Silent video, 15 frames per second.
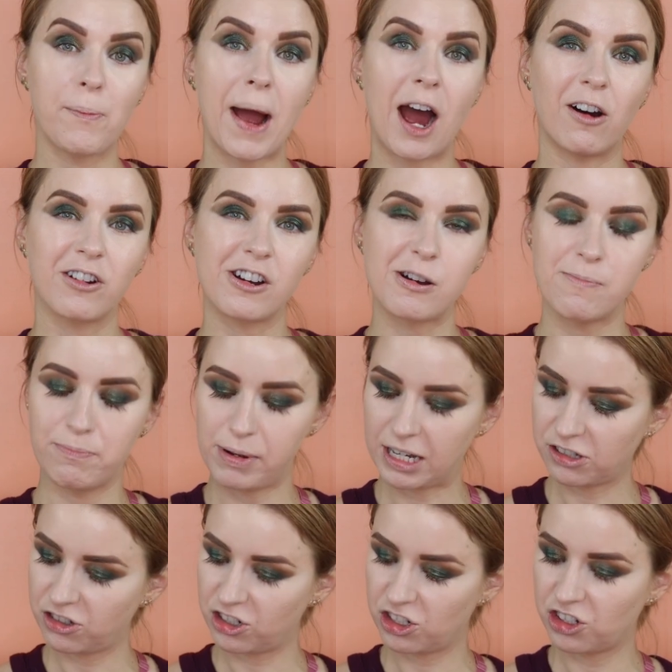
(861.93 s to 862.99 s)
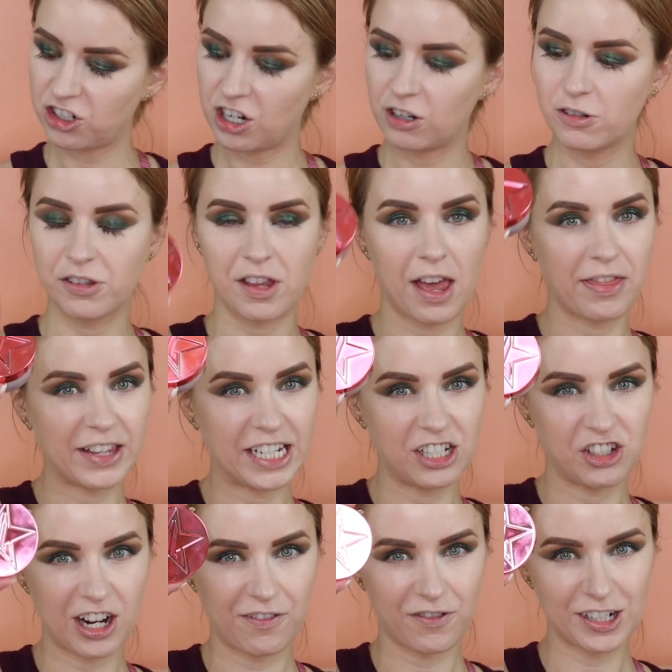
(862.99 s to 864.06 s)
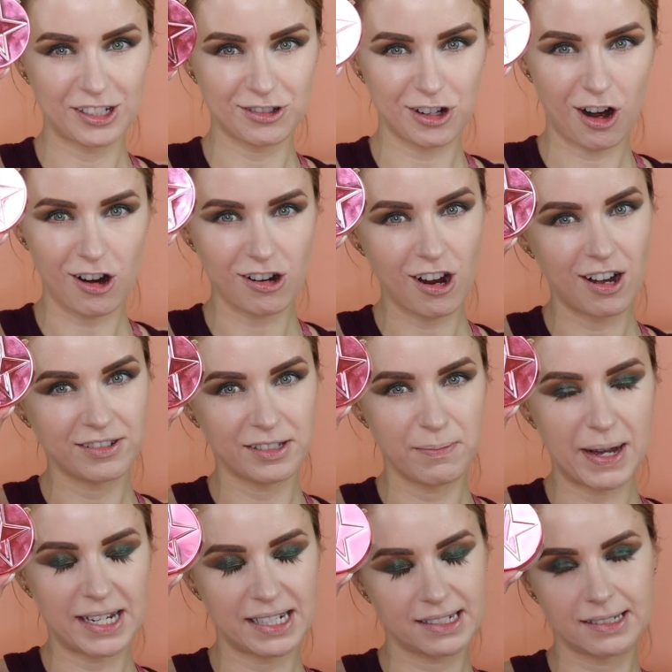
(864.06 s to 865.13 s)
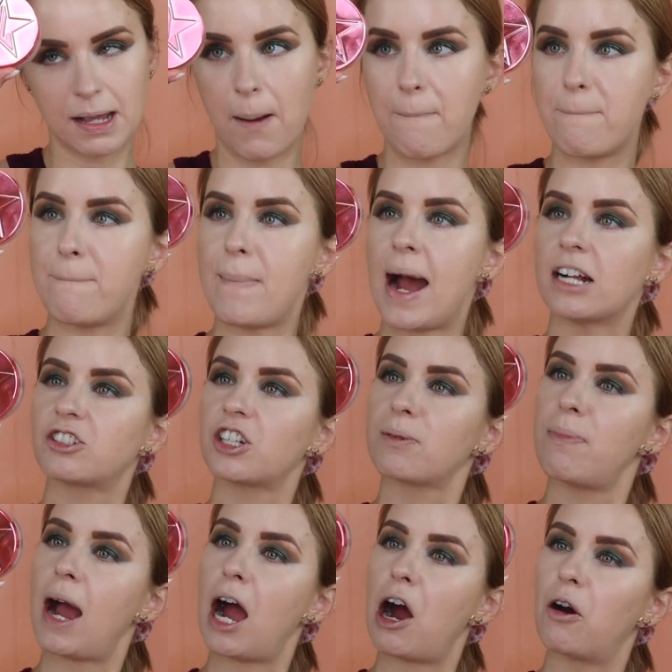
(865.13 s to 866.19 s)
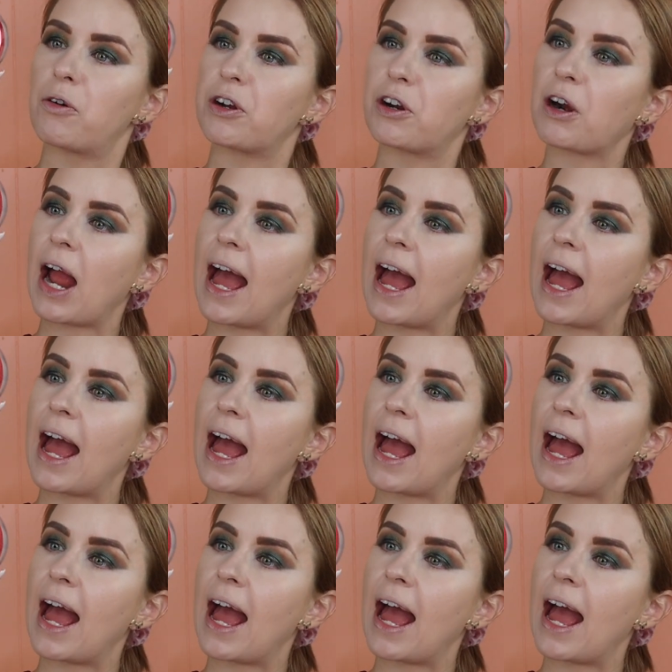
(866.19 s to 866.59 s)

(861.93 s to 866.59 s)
For powder, Buster chose the Jeffree Star Cosmetics Magic Powder,